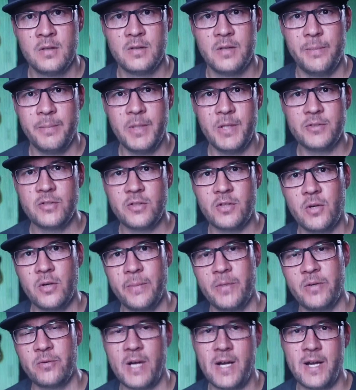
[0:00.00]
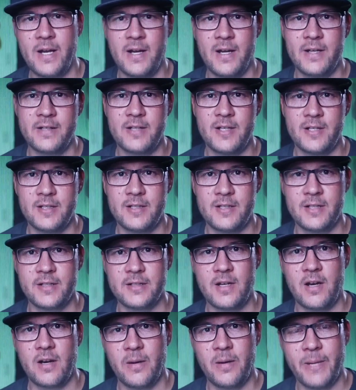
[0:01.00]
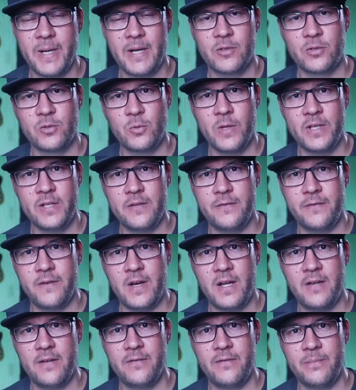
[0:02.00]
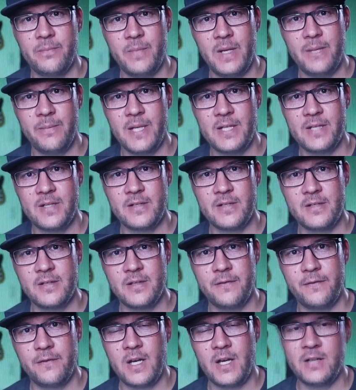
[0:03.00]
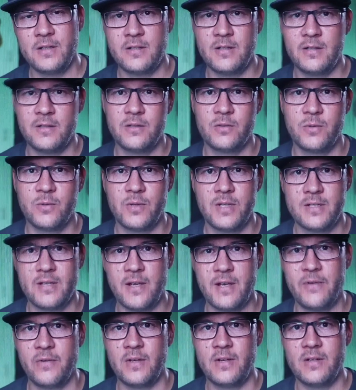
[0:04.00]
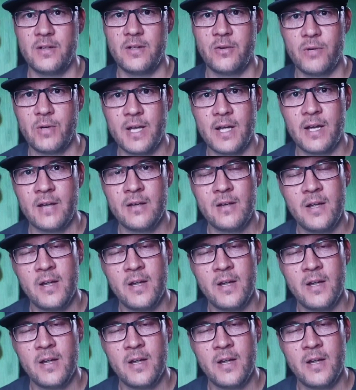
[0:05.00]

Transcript: The most common ride height settings are about 25 millimeters in the front, 27 in the rear.